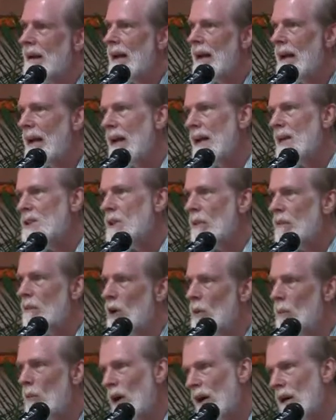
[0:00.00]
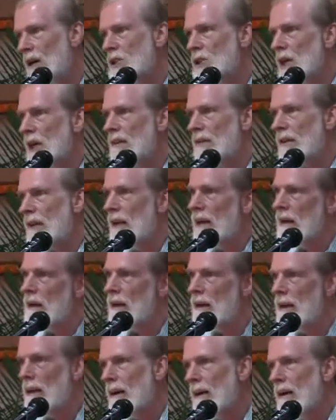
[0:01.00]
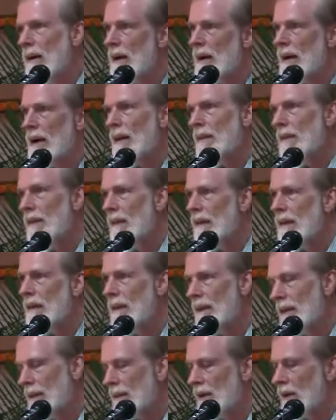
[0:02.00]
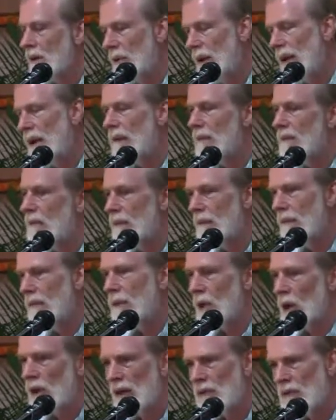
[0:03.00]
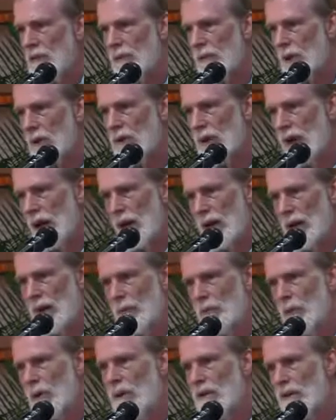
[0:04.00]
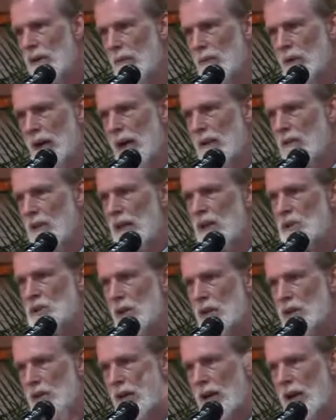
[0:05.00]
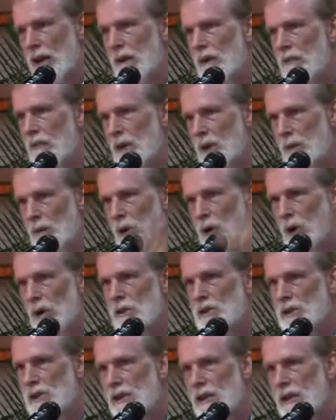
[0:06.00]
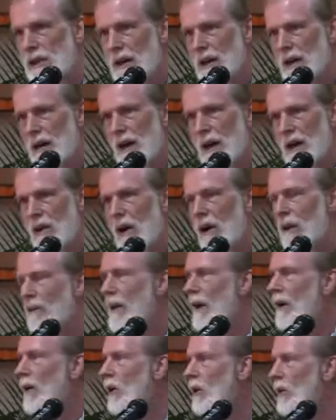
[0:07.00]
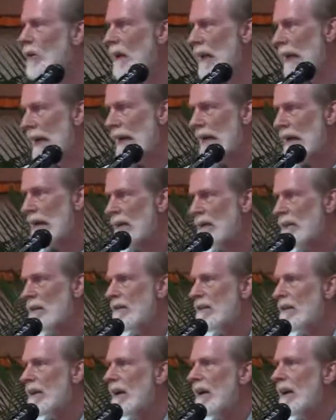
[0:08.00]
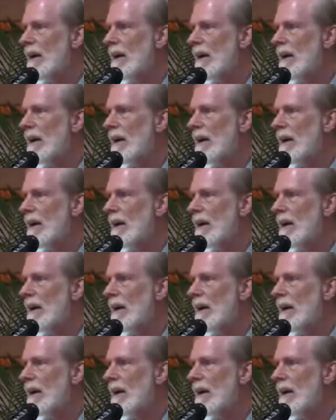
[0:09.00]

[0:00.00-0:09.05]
age of the Upanishads in India and the Greek philosophers, different civilizations kind of diverged along their own lines.